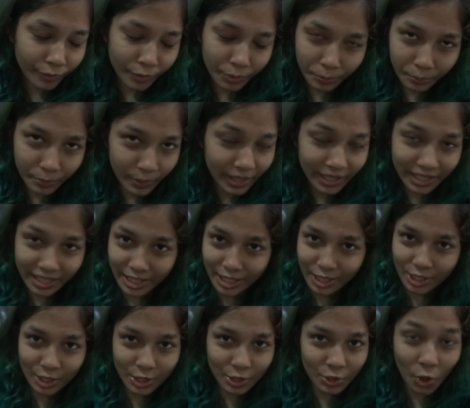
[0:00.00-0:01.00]

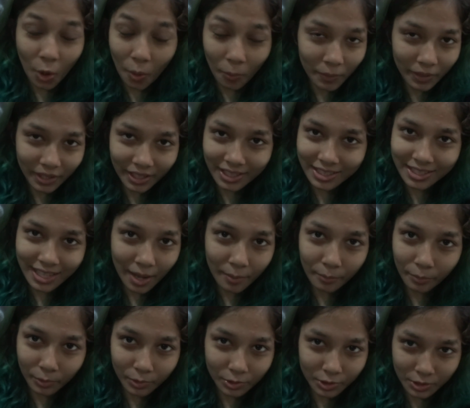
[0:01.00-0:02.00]
completely stopping
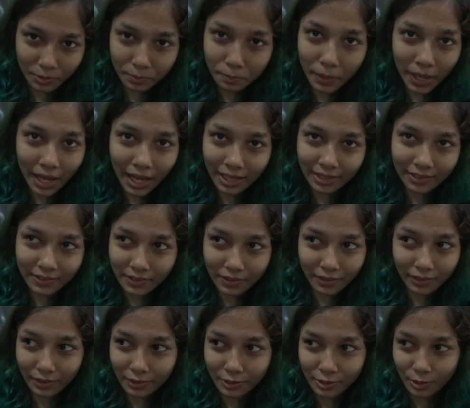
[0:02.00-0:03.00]
tampons and pads
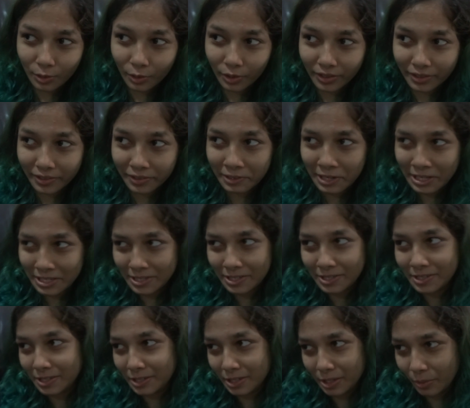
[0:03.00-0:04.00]
till it's not a
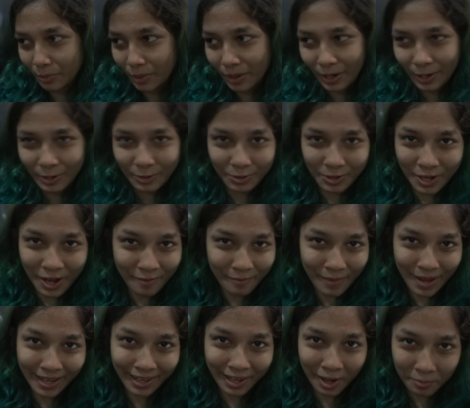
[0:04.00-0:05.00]
necessity where I don't have
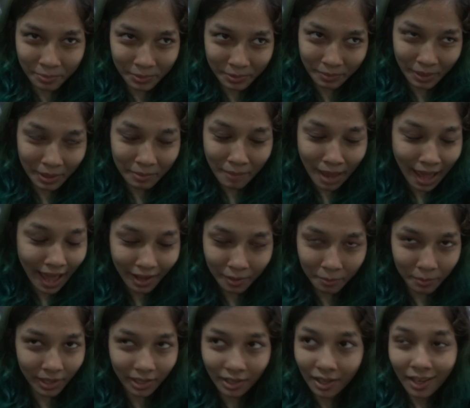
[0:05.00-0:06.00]
my cup in my
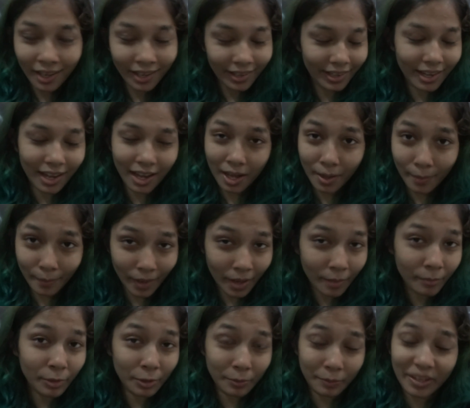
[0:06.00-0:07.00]
bag. But yeah,
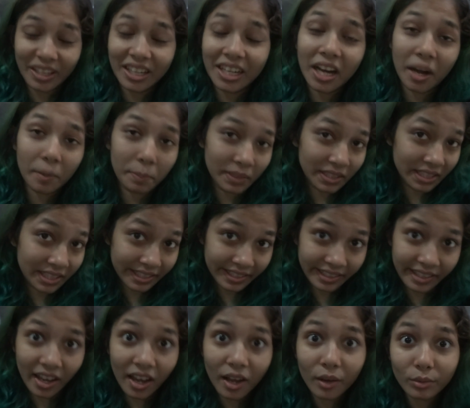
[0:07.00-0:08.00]
I'm gonna be a cup
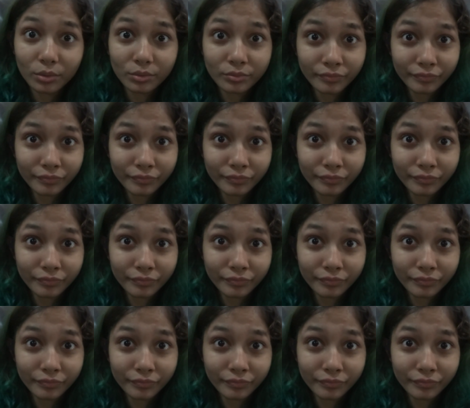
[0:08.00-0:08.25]
lady now.